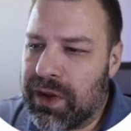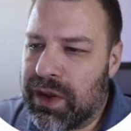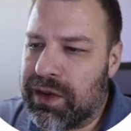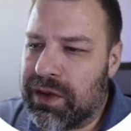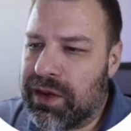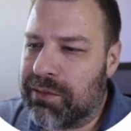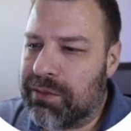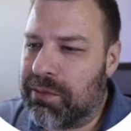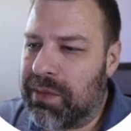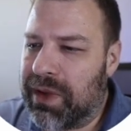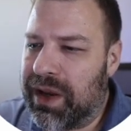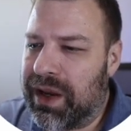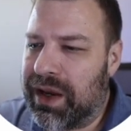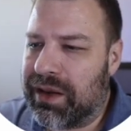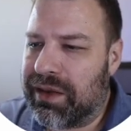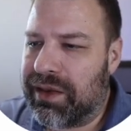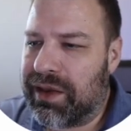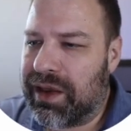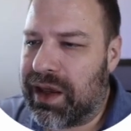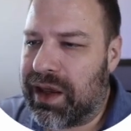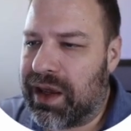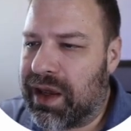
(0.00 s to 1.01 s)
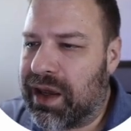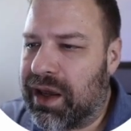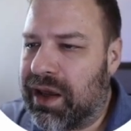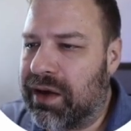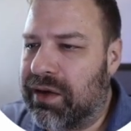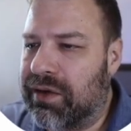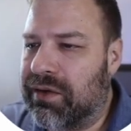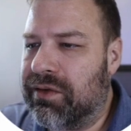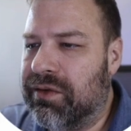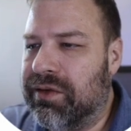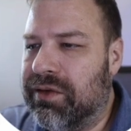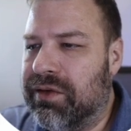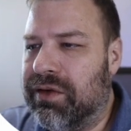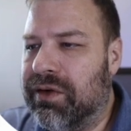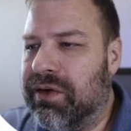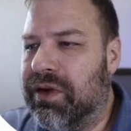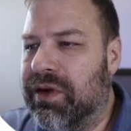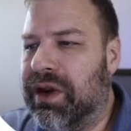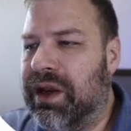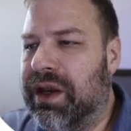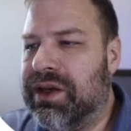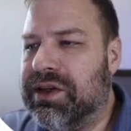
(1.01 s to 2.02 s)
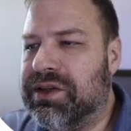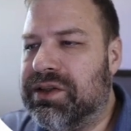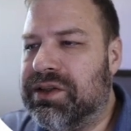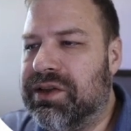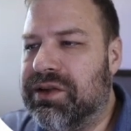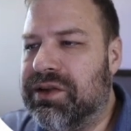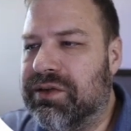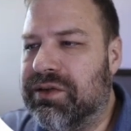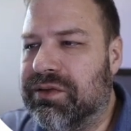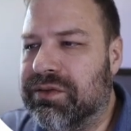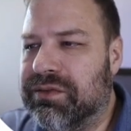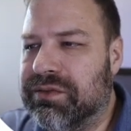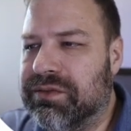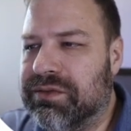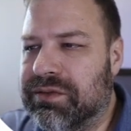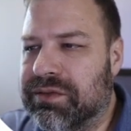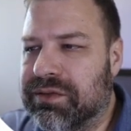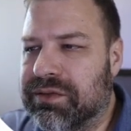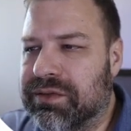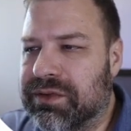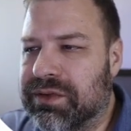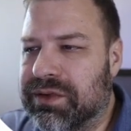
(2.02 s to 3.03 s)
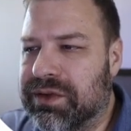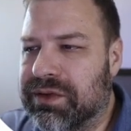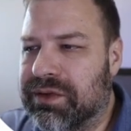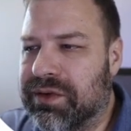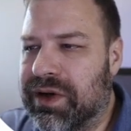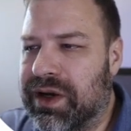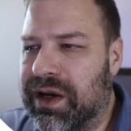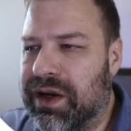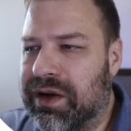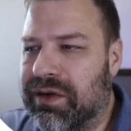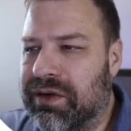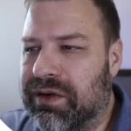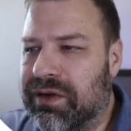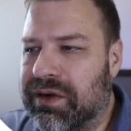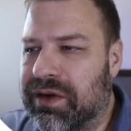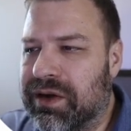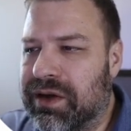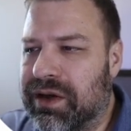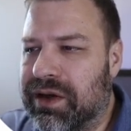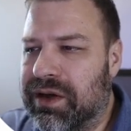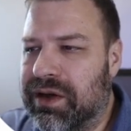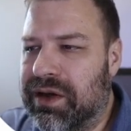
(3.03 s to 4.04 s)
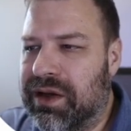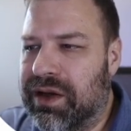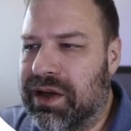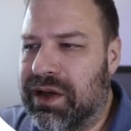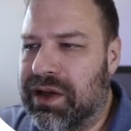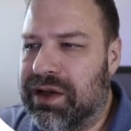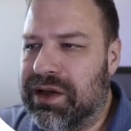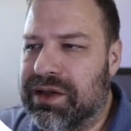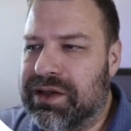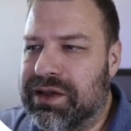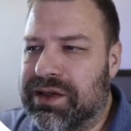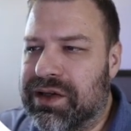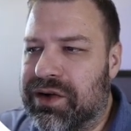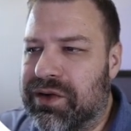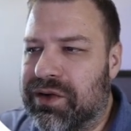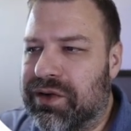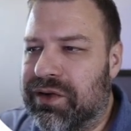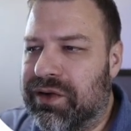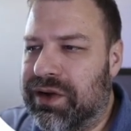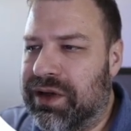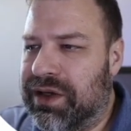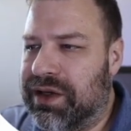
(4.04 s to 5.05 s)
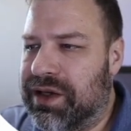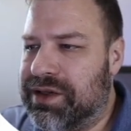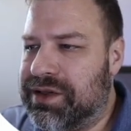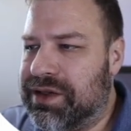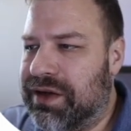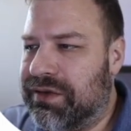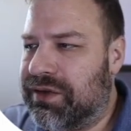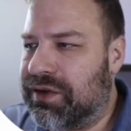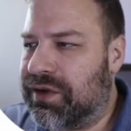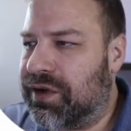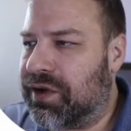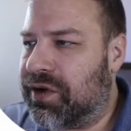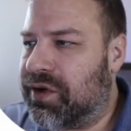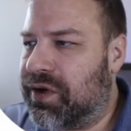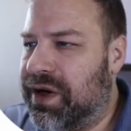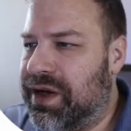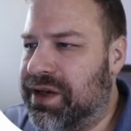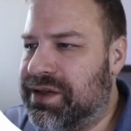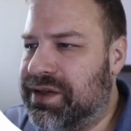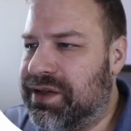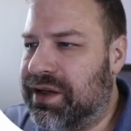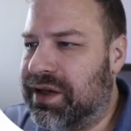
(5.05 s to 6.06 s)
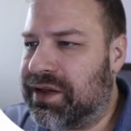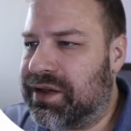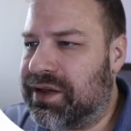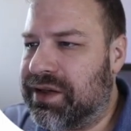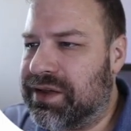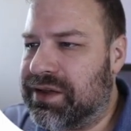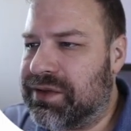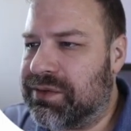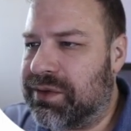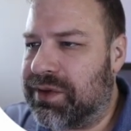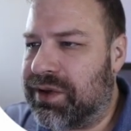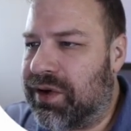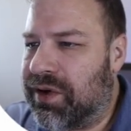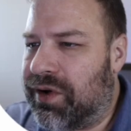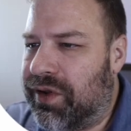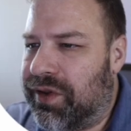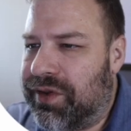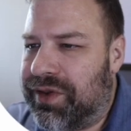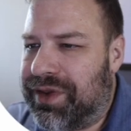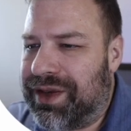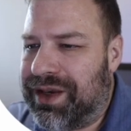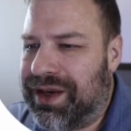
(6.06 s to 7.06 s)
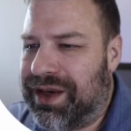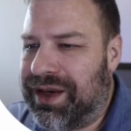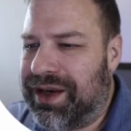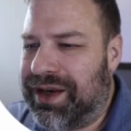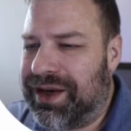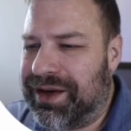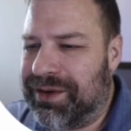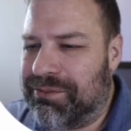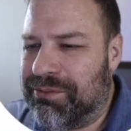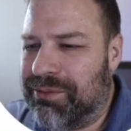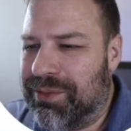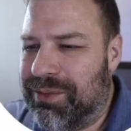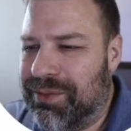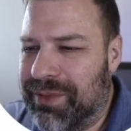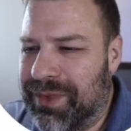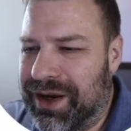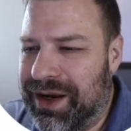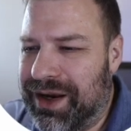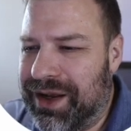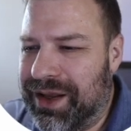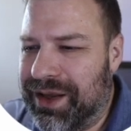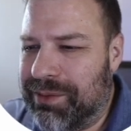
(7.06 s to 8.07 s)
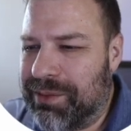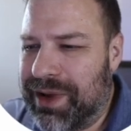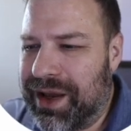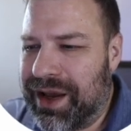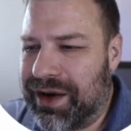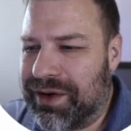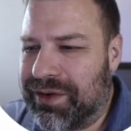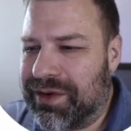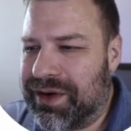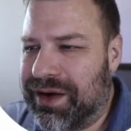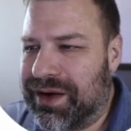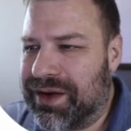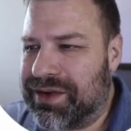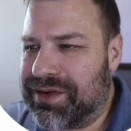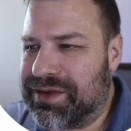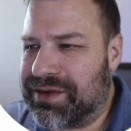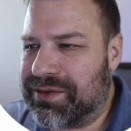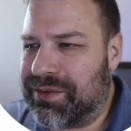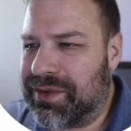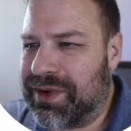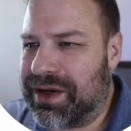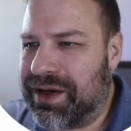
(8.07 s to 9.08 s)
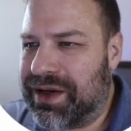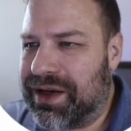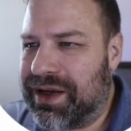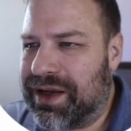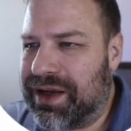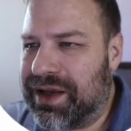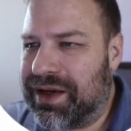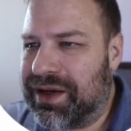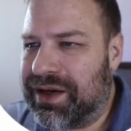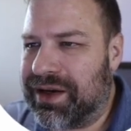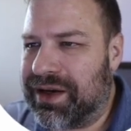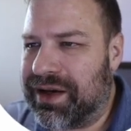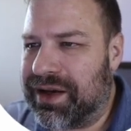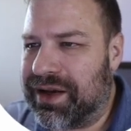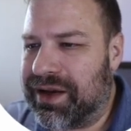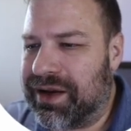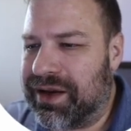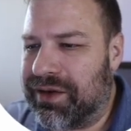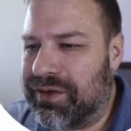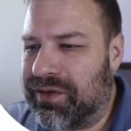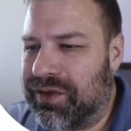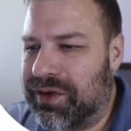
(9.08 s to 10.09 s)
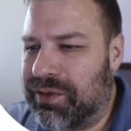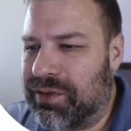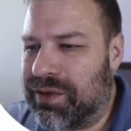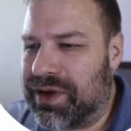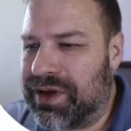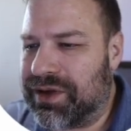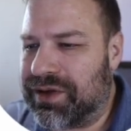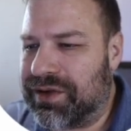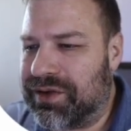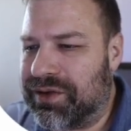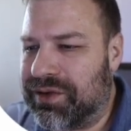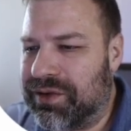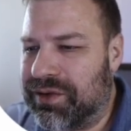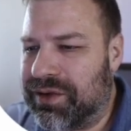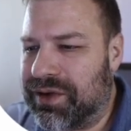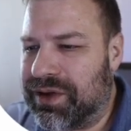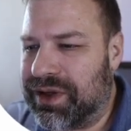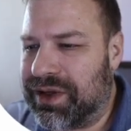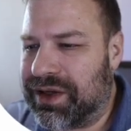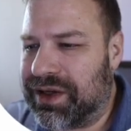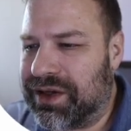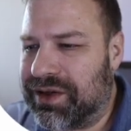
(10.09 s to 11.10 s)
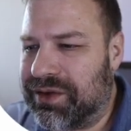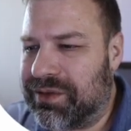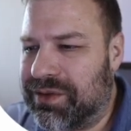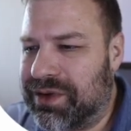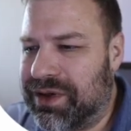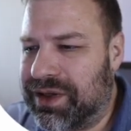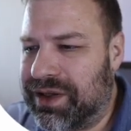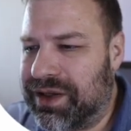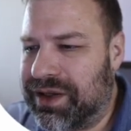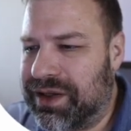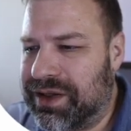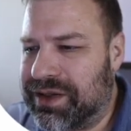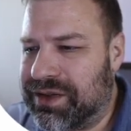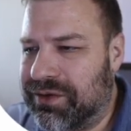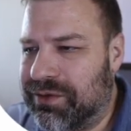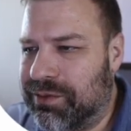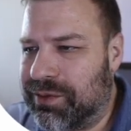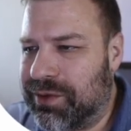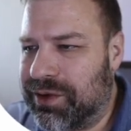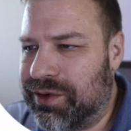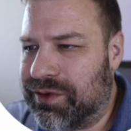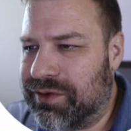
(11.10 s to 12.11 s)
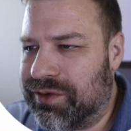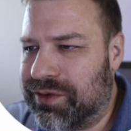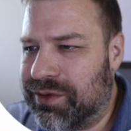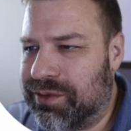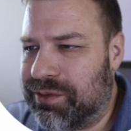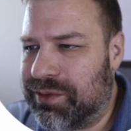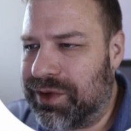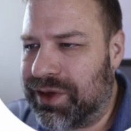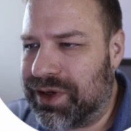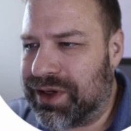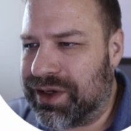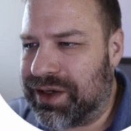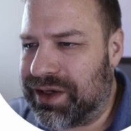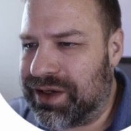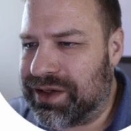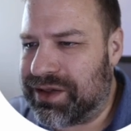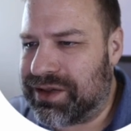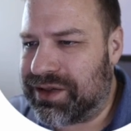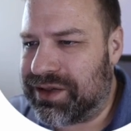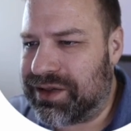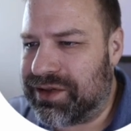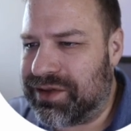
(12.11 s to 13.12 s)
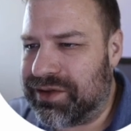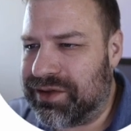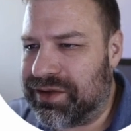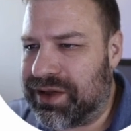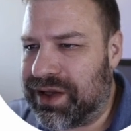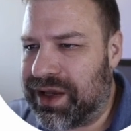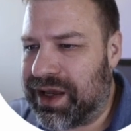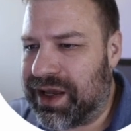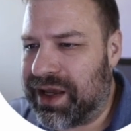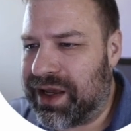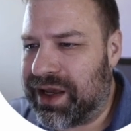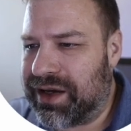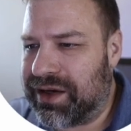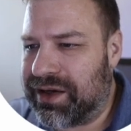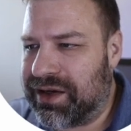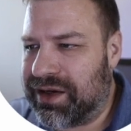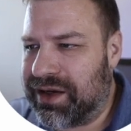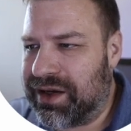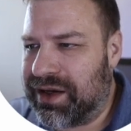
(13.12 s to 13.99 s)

And then make that your H2, right? So it doesn't have to look crazy like this with all the backgrounds and whatnot. If you want to click into one of these and remove them, you can easily do that.